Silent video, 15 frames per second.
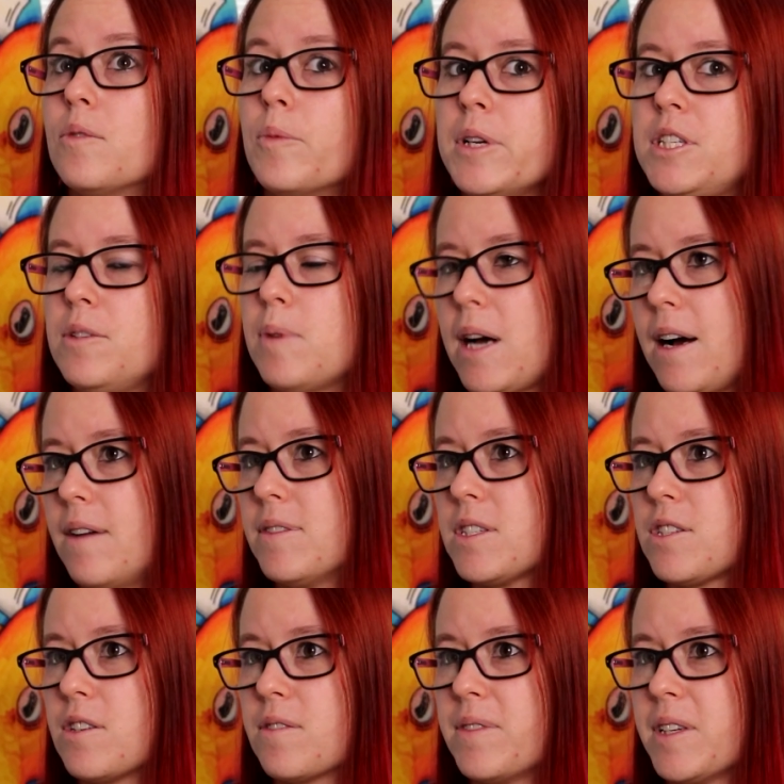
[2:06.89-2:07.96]
We do have a
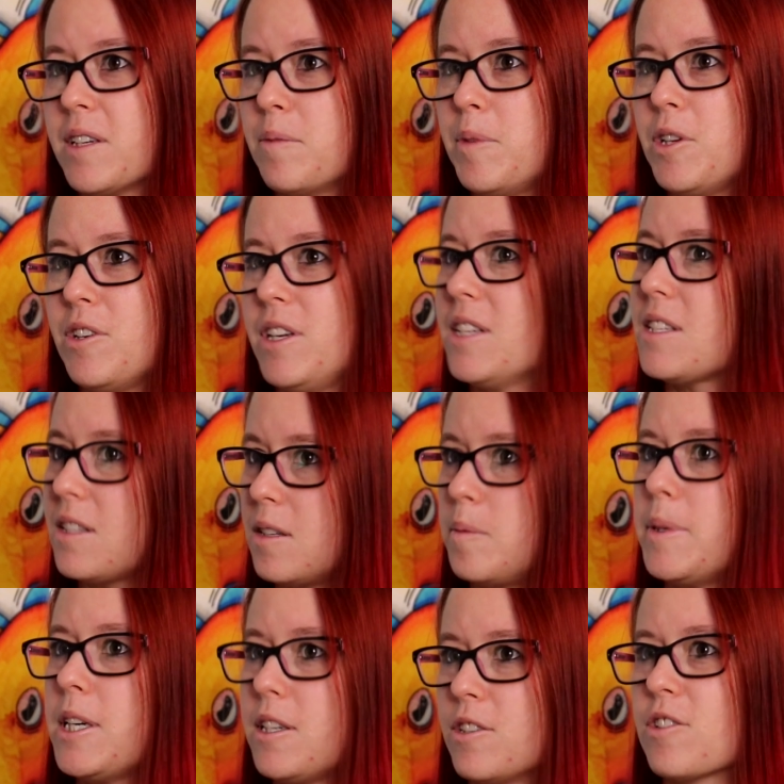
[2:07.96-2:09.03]
surfing community. It's a little
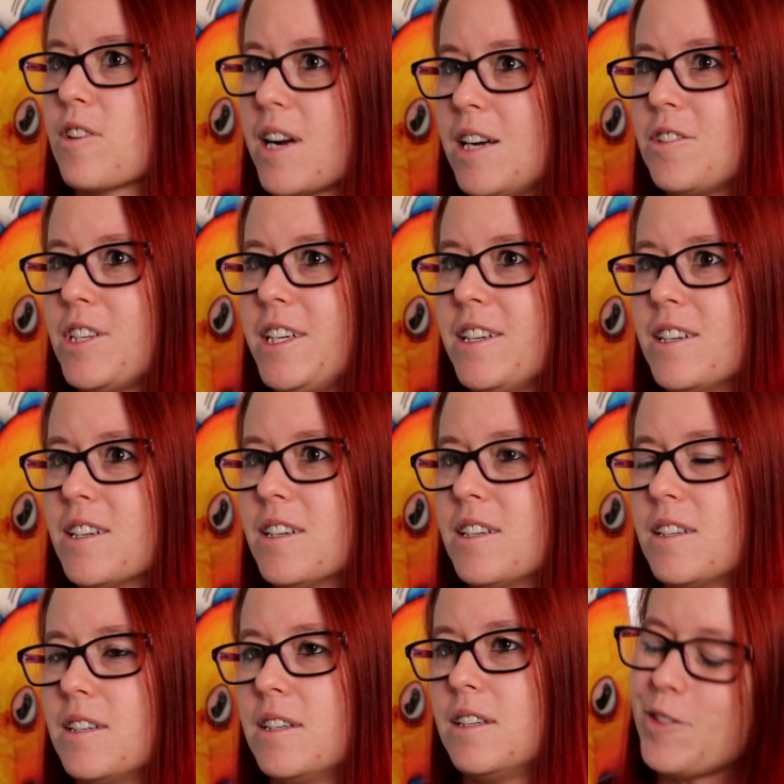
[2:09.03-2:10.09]
bit underground here.
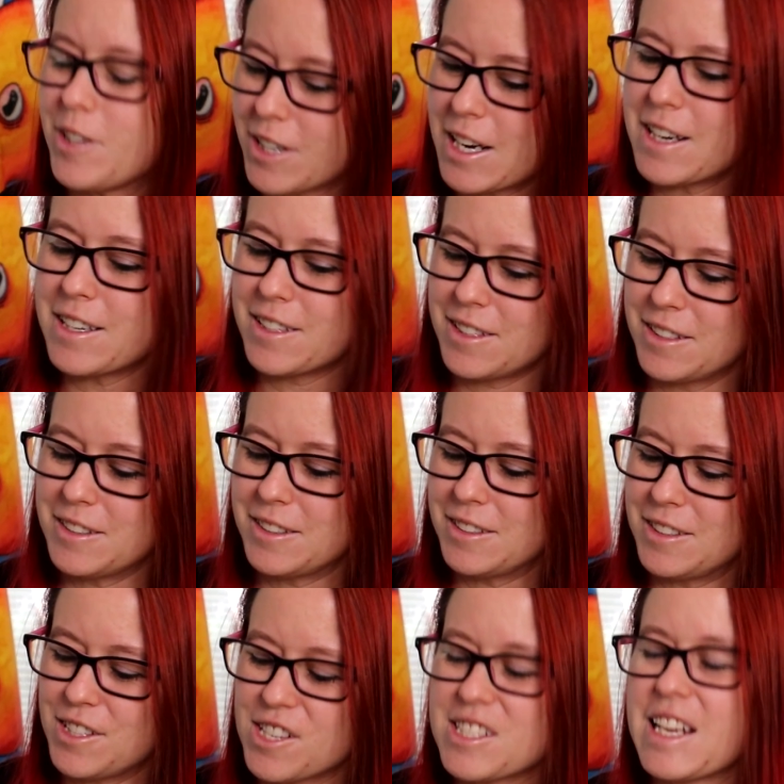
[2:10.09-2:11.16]
They're kind of
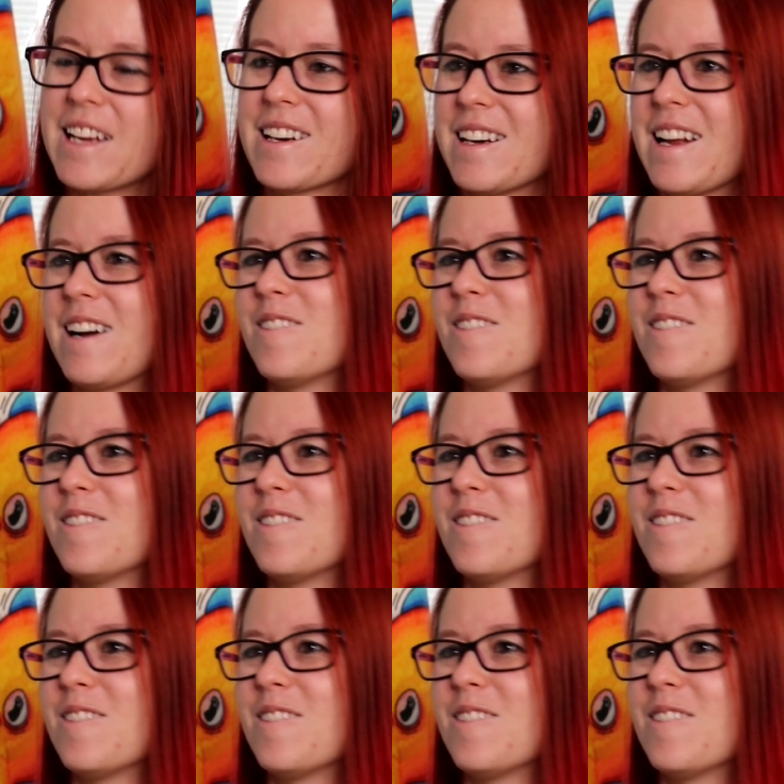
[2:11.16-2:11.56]
just hanging